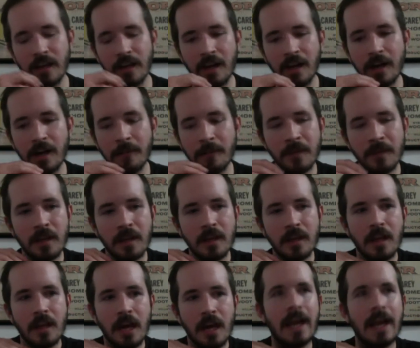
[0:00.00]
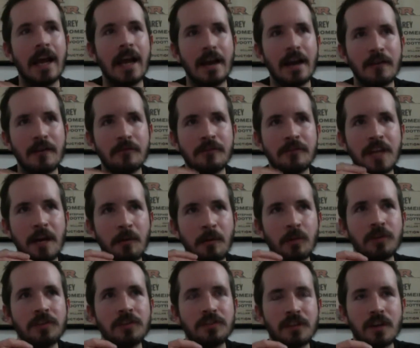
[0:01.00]
I have
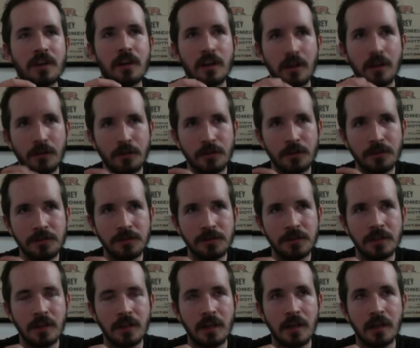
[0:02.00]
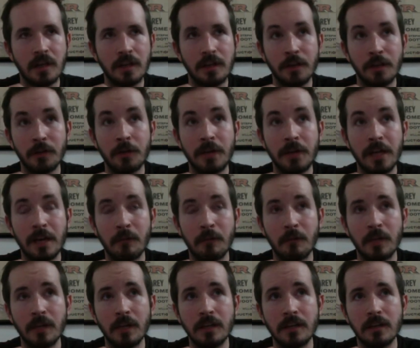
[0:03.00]
dabbled into others. The other day I
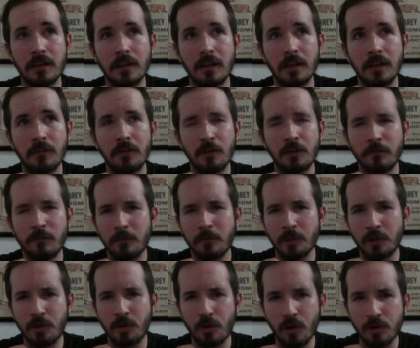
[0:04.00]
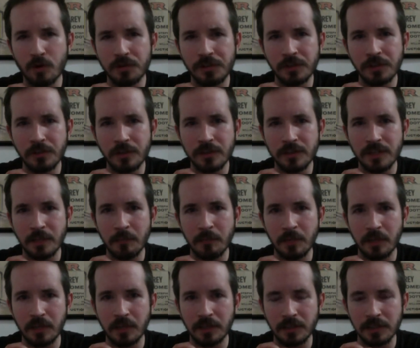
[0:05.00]
read from the Crow series, that
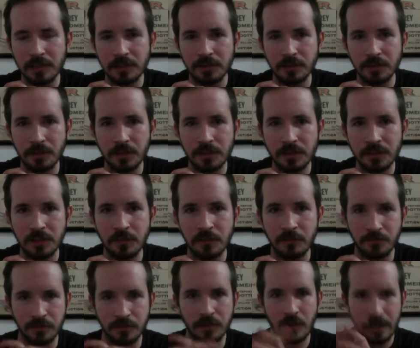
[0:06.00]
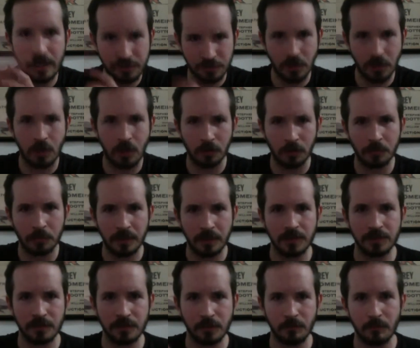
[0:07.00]
Piccadilly Circus stuff is called
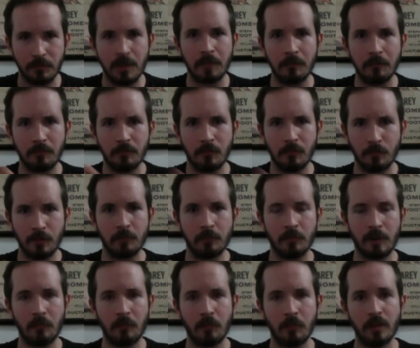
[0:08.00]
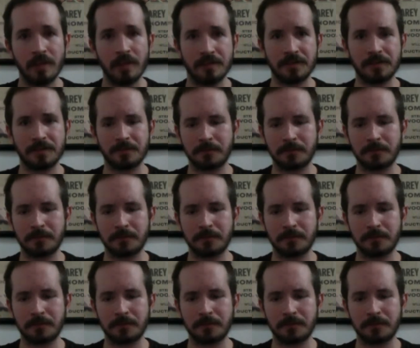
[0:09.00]
because were written by Brits.